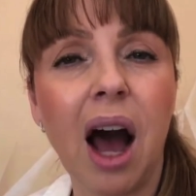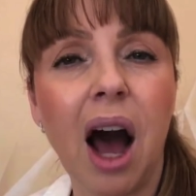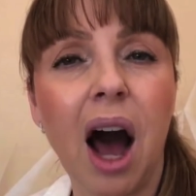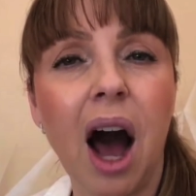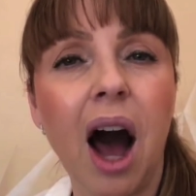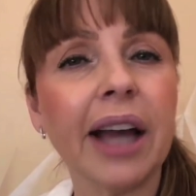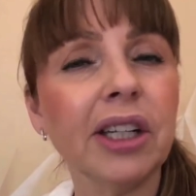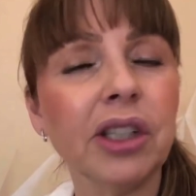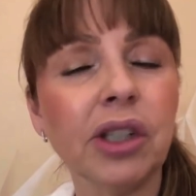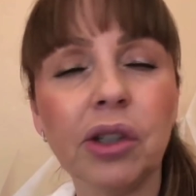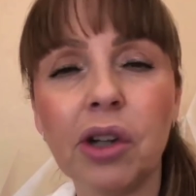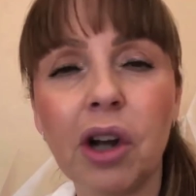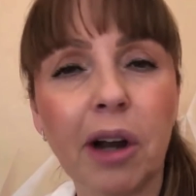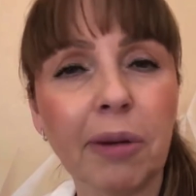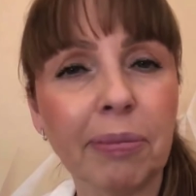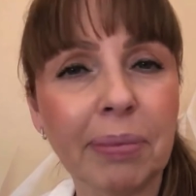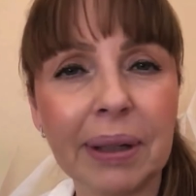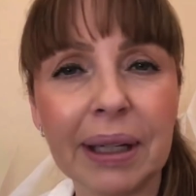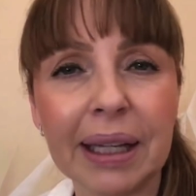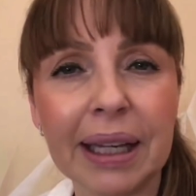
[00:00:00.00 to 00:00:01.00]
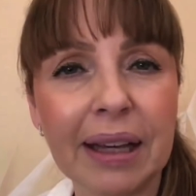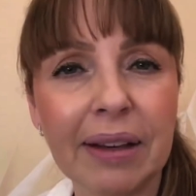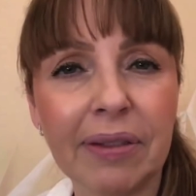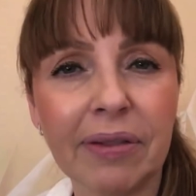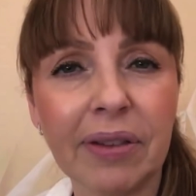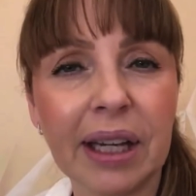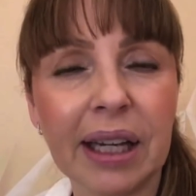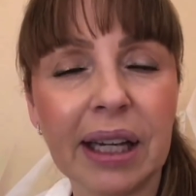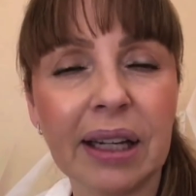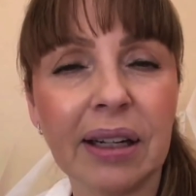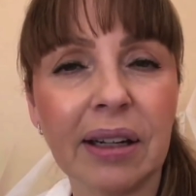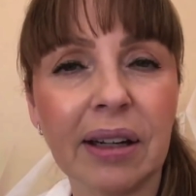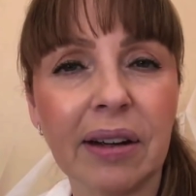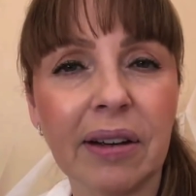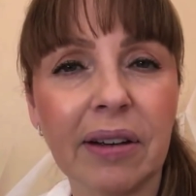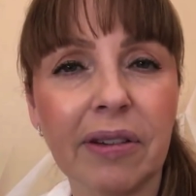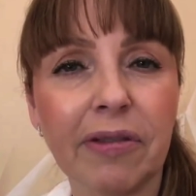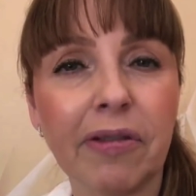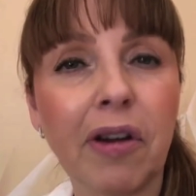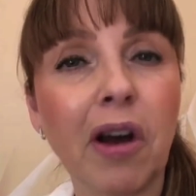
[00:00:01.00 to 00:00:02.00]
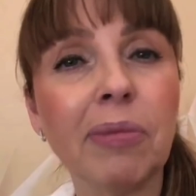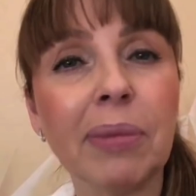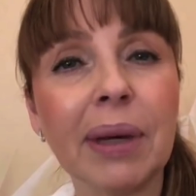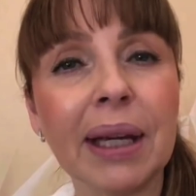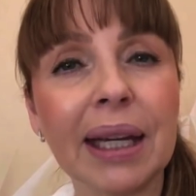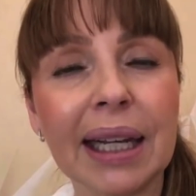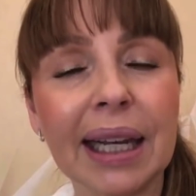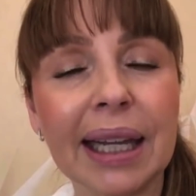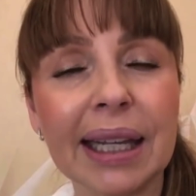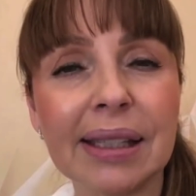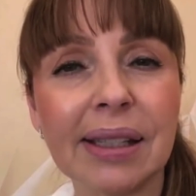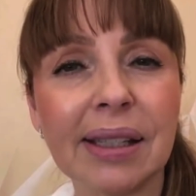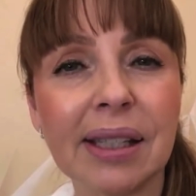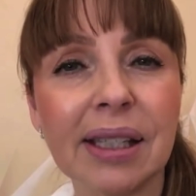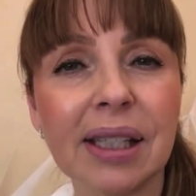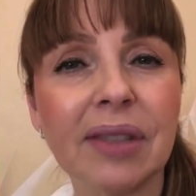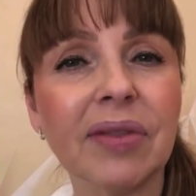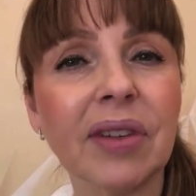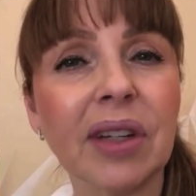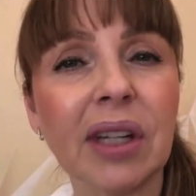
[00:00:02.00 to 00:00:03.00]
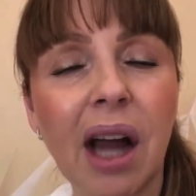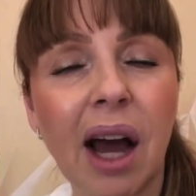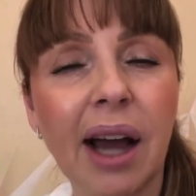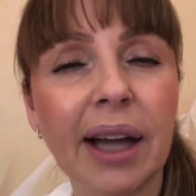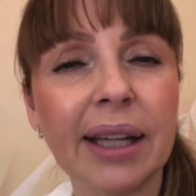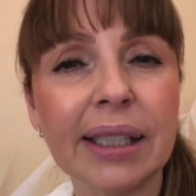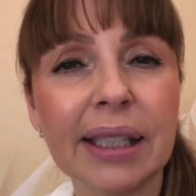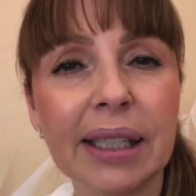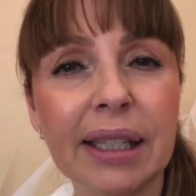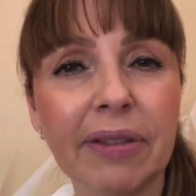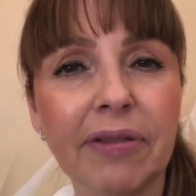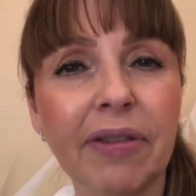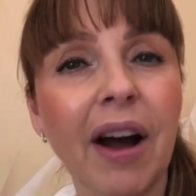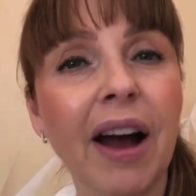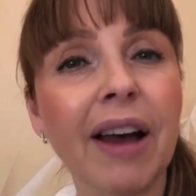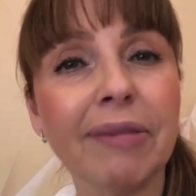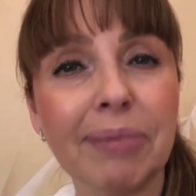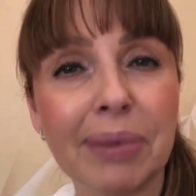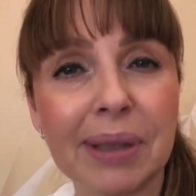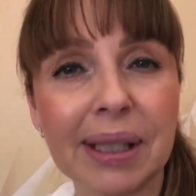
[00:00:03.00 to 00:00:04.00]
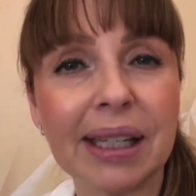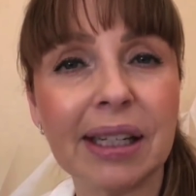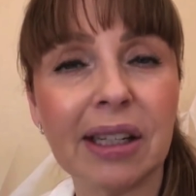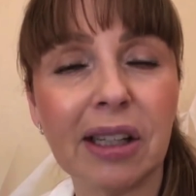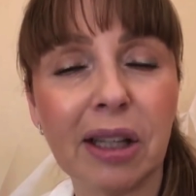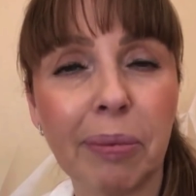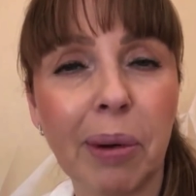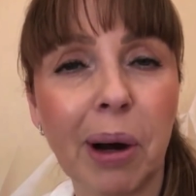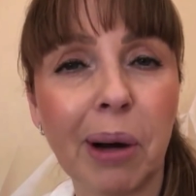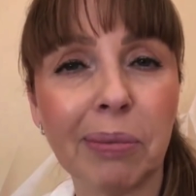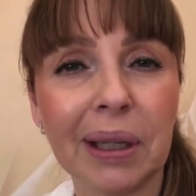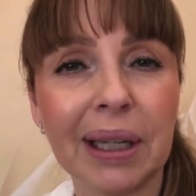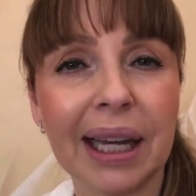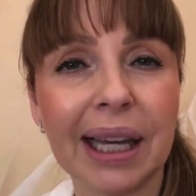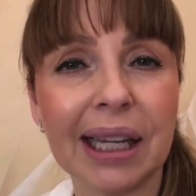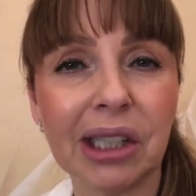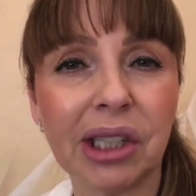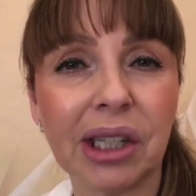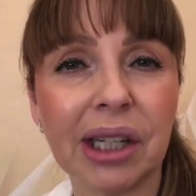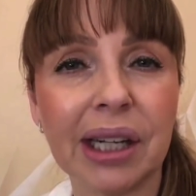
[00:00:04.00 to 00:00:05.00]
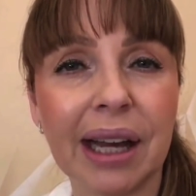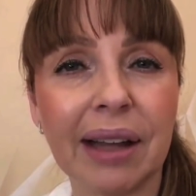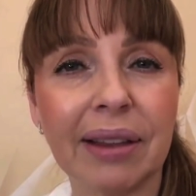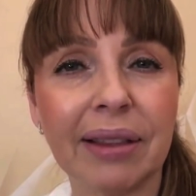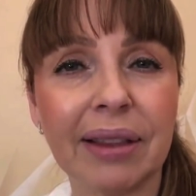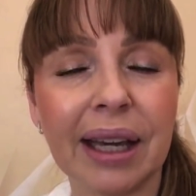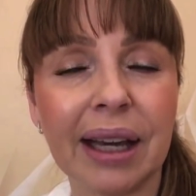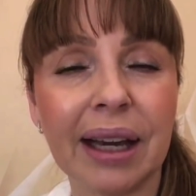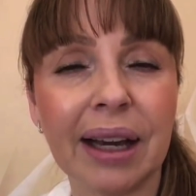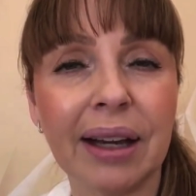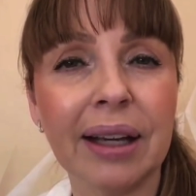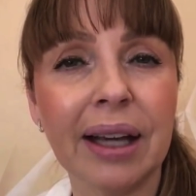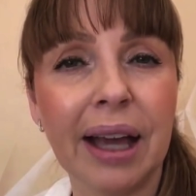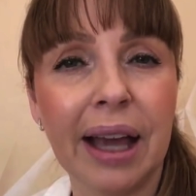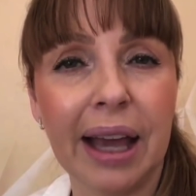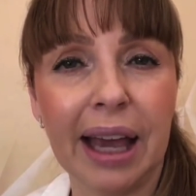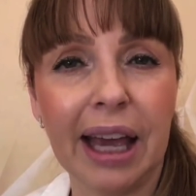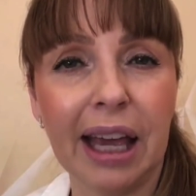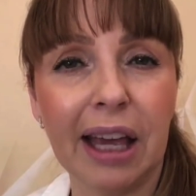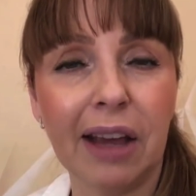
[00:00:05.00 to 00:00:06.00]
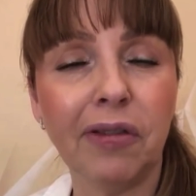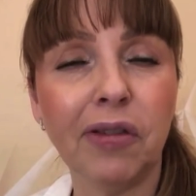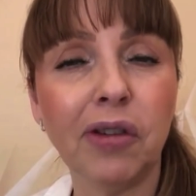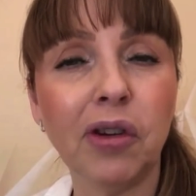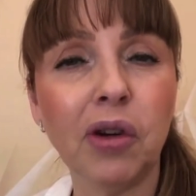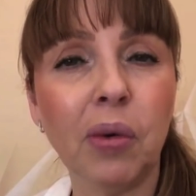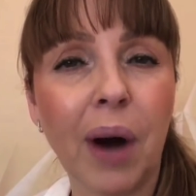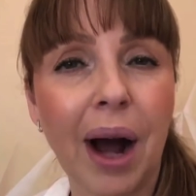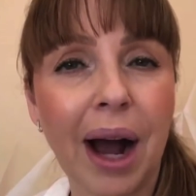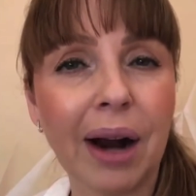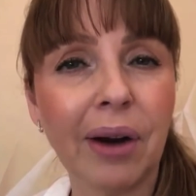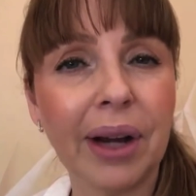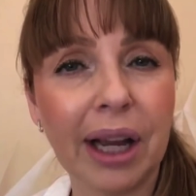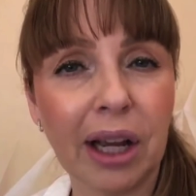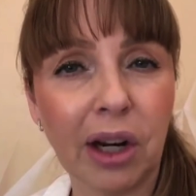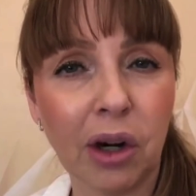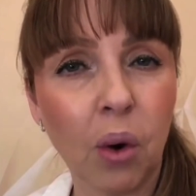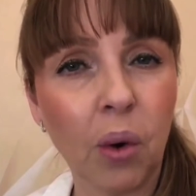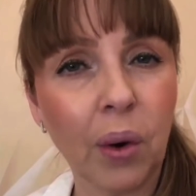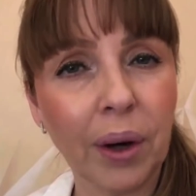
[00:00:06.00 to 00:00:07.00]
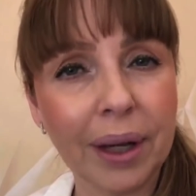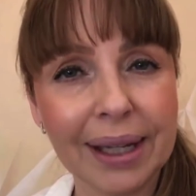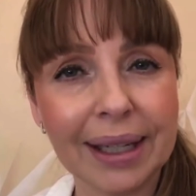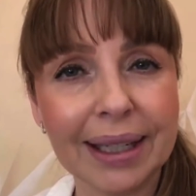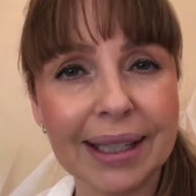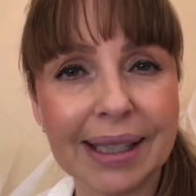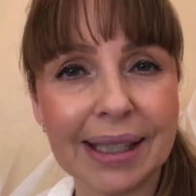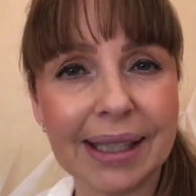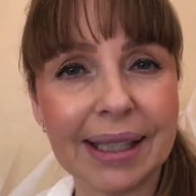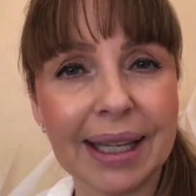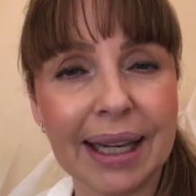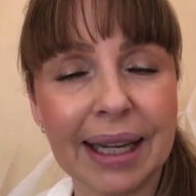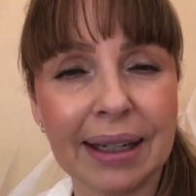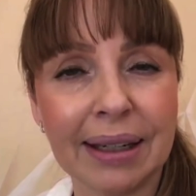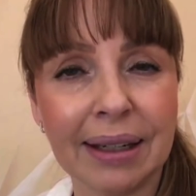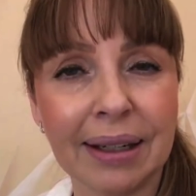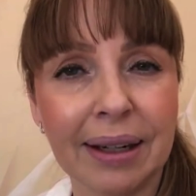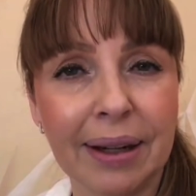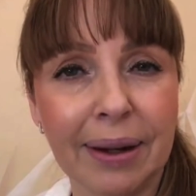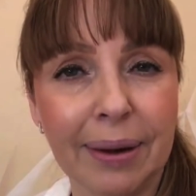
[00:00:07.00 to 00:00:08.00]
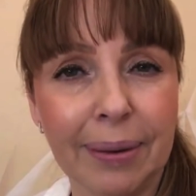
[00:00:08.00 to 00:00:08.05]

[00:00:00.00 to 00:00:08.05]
I do not believe in foaming cleansers for 95% of the population out there. If you are an oily skin,